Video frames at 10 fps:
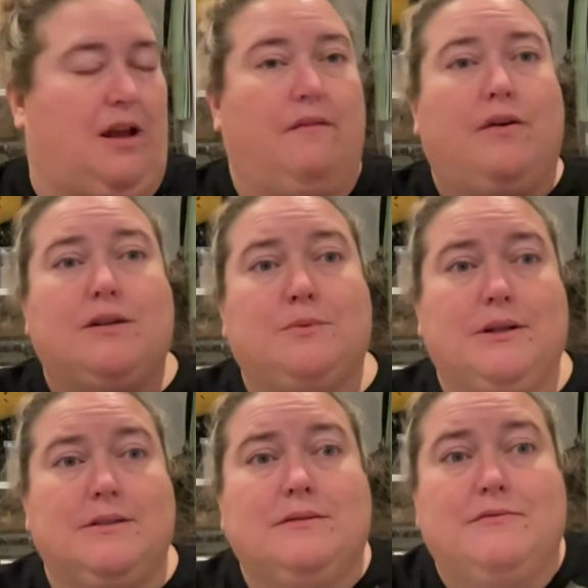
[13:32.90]
first
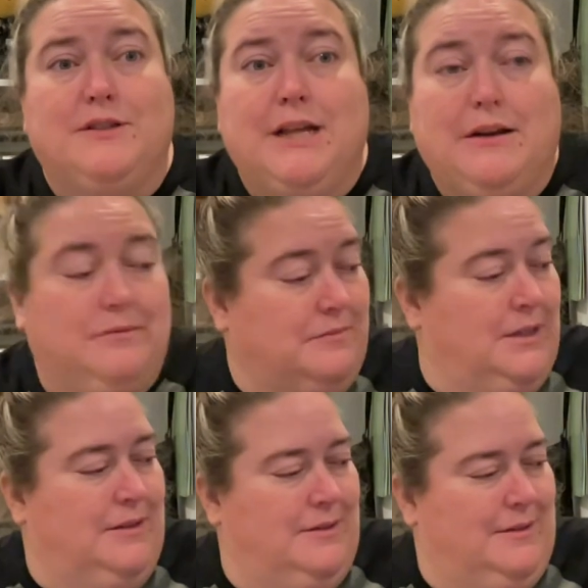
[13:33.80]
one for sale.
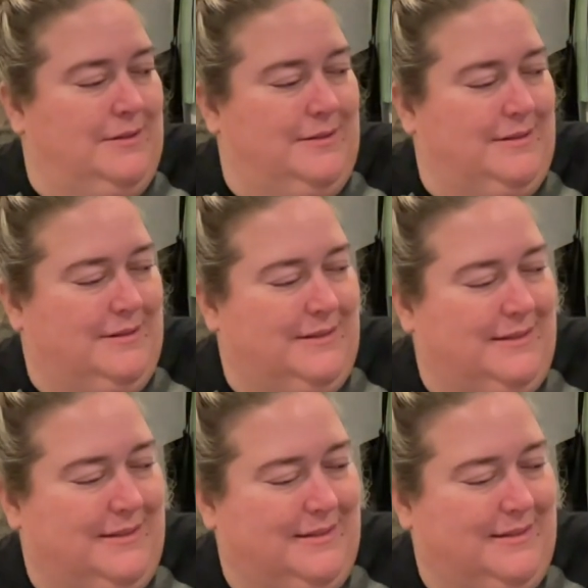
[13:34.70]
Did